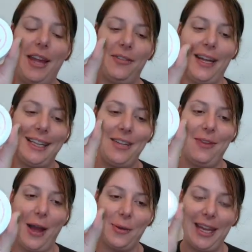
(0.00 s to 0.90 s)
I finally
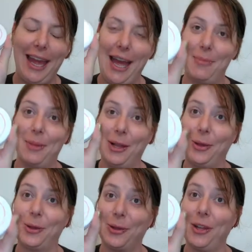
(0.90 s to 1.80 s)
found it at my
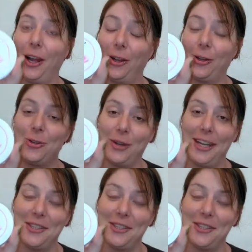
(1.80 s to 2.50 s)
local Dollar Tree.